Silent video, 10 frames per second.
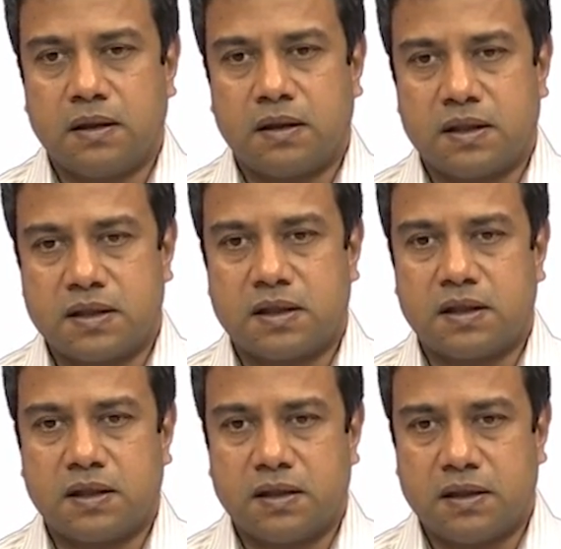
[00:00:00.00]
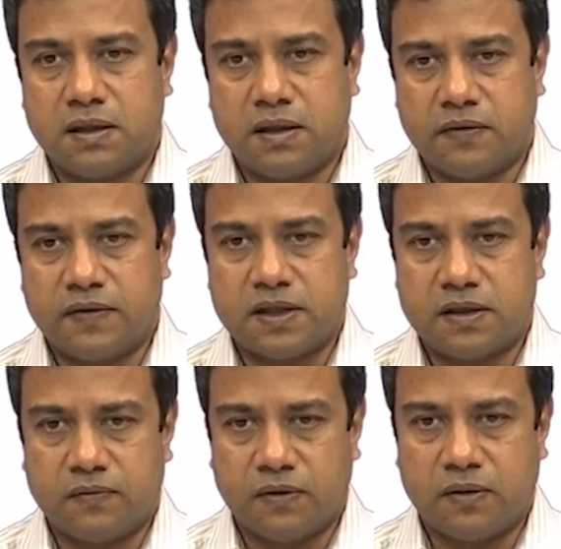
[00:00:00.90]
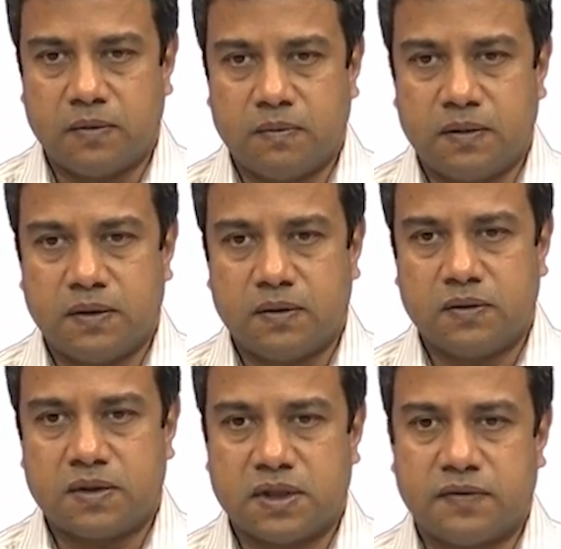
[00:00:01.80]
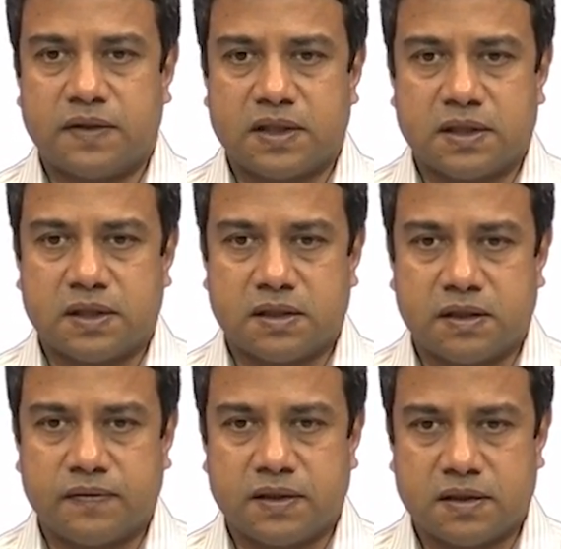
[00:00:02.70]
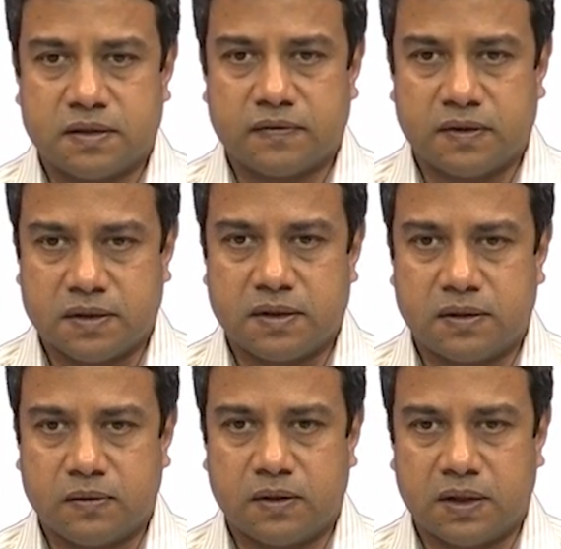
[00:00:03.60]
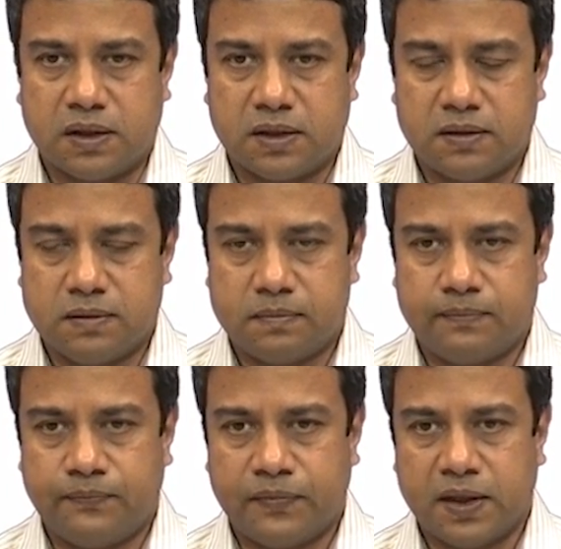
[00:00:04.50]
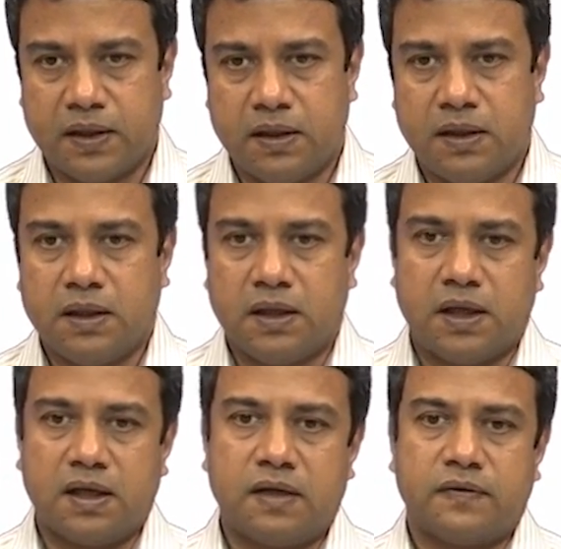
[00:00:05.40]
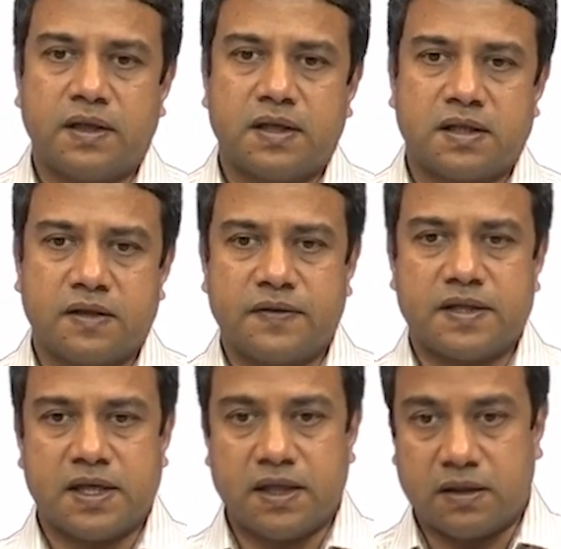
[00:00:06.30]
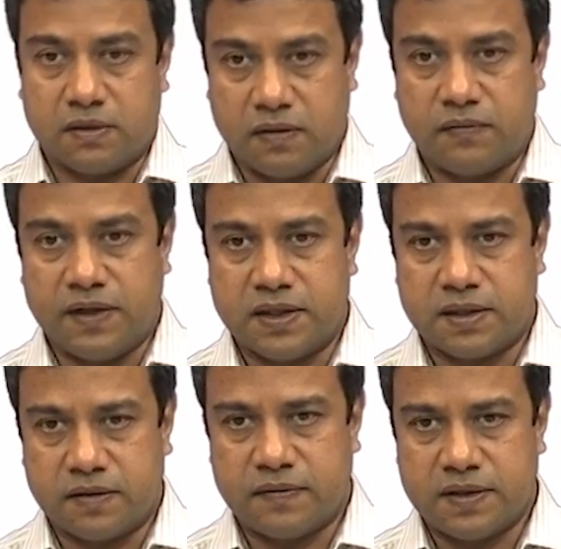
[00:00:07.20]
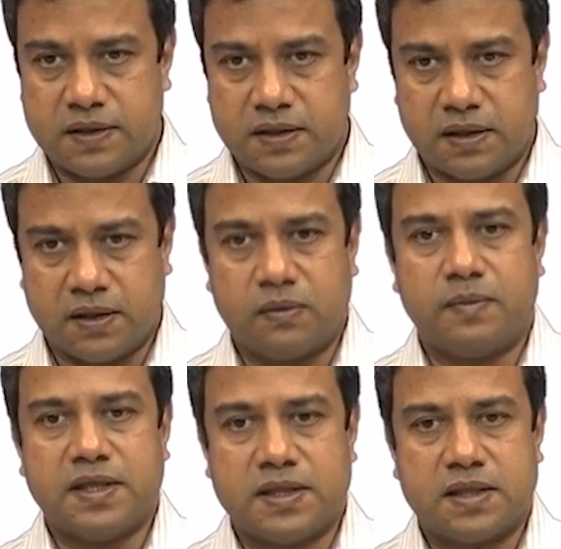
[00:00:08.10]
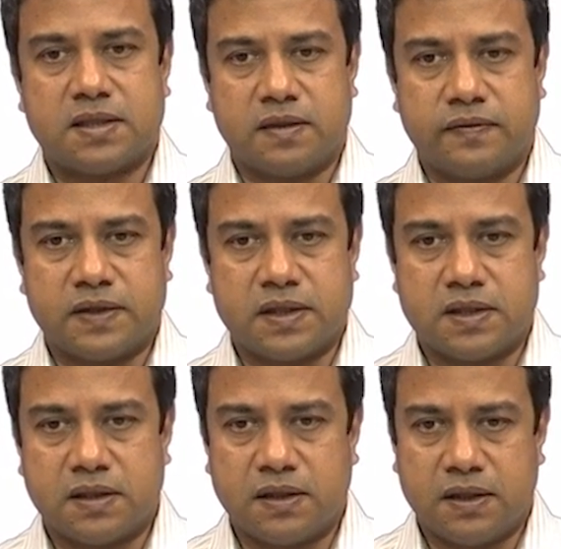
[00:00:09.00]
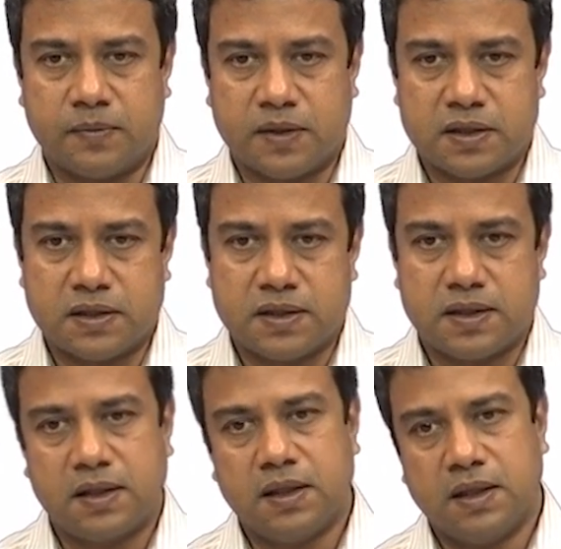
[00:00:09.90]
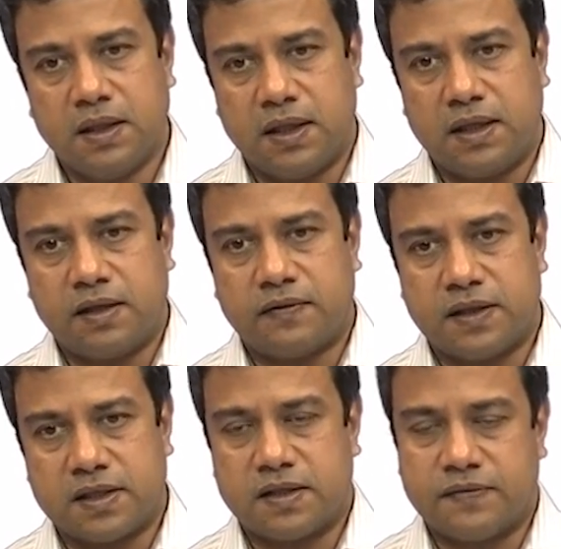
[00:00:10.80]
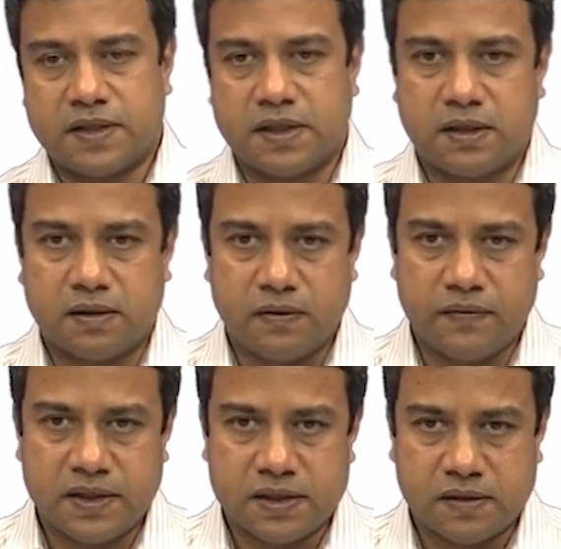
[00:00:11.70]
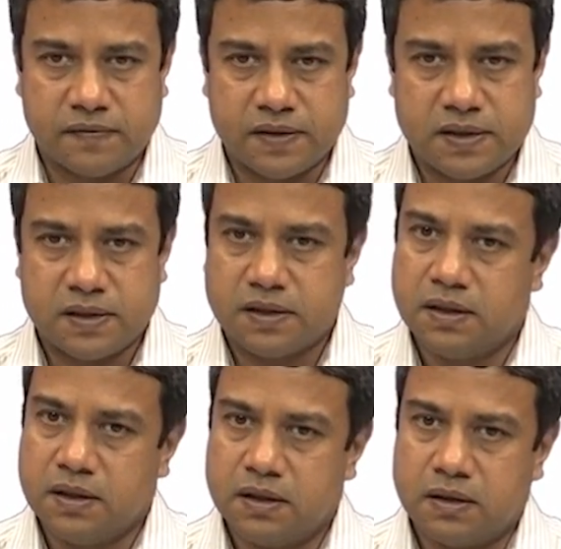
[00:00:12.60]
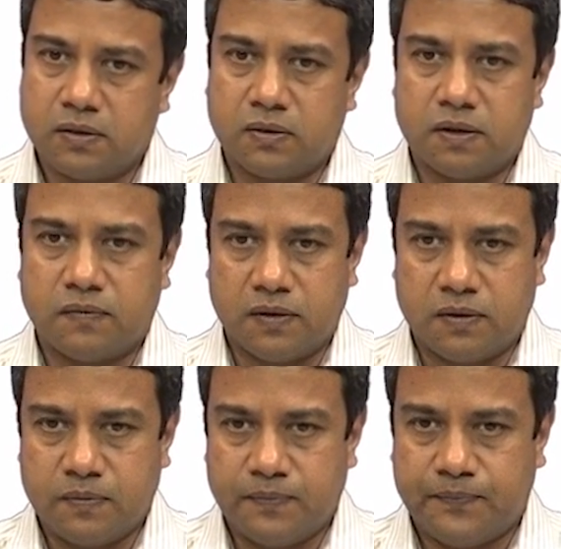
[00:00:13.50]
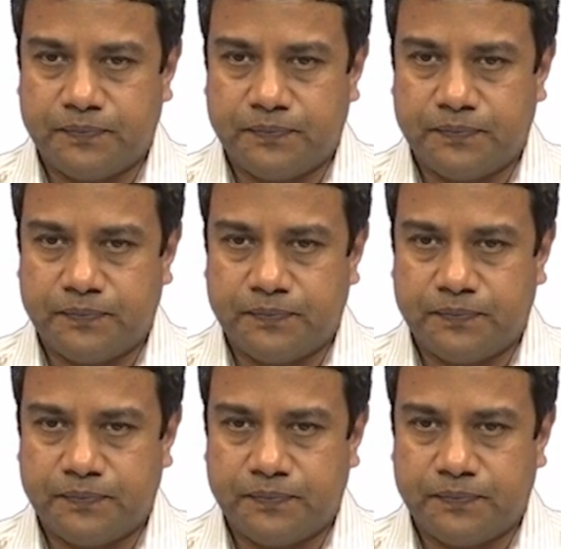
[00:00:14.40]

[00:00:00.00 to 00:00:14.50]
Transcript: Construct a differential volume whose surfaces are surfaces of constant coordinate. Identify the surface area of each surface. There will be 6 surfaces in 3 dimensions. Identify the surface area of each surface, the total volume.